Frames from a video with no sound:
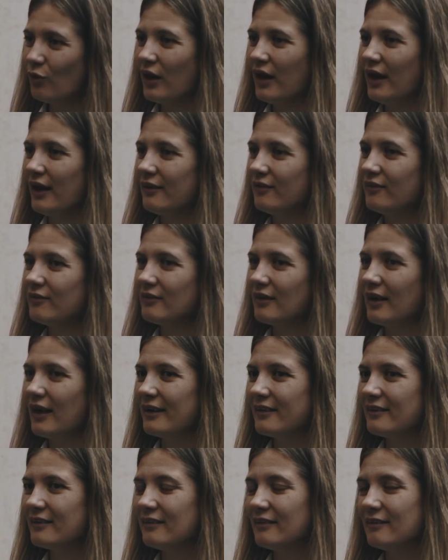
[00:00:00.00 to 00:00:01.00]
and
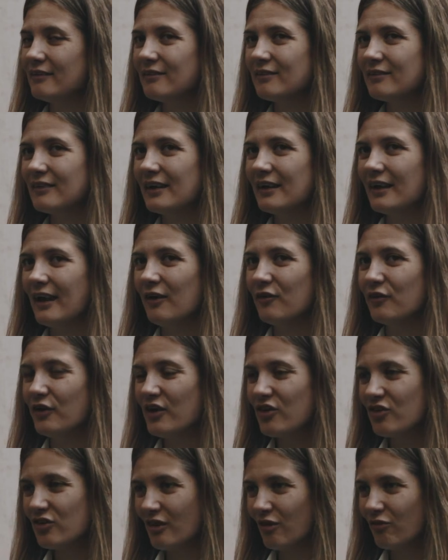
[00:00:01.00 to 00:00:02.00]
I think I
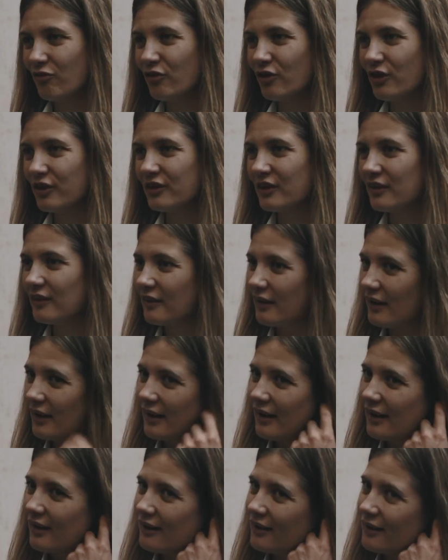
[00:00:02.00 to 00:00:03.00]
read somewhere that
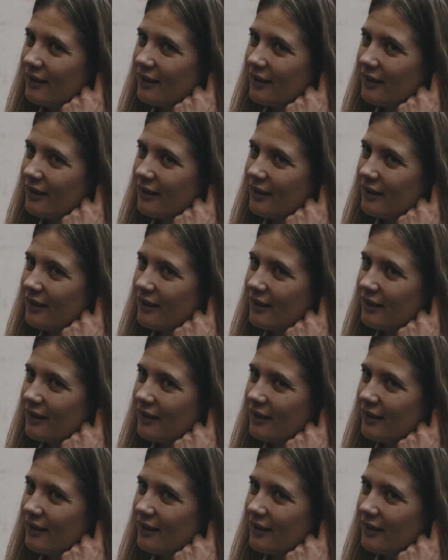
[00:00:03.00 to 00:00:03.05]
the